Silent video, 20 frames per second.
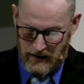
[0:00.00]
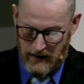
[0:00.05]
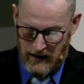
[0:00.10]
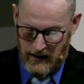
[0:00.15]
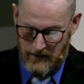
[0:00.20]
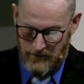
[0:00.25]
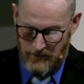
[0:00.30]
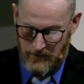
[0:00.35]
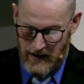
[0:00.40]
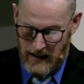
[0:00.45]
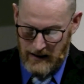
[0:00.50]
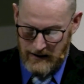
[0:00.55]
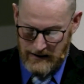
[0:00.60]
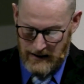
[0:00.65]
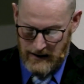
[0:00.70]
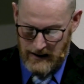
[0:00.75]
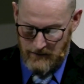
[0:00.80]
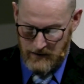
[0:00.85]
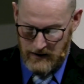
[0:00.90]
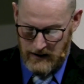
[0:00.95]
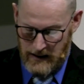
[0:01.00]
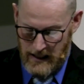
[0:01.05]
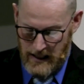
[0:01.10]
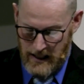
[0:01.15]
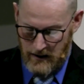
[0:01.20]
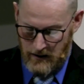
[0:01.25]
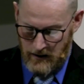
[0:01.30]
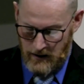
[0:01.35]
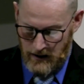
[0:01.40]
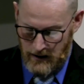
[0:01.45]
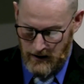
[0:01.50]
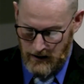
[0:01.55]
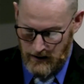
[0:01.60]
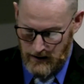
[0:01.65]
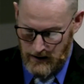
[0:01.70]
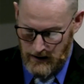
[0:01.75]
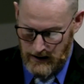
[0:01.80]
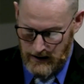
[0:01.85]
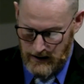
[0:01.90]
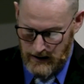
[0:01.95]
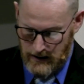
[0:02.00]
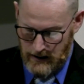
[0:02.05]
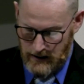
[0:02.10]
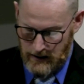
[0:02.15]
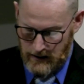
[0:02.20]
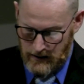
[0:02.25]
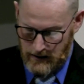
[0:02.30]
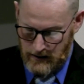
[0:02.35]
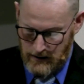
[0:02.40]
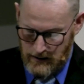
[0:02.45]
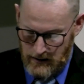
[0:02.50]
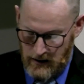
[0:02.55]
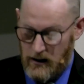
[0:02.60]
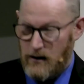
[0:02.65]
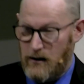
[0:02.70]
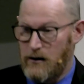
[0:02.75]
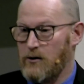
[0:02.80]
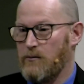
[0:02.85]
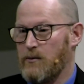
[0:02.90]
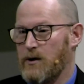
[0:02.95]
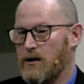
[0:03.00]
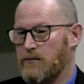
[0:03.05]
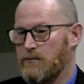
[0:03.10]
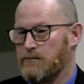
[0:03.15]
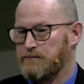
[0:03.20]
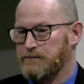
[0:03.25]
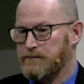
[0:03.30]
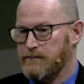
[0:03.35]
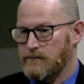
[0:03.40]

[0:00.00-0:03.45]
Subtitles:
and 5 times lighter than aluminum.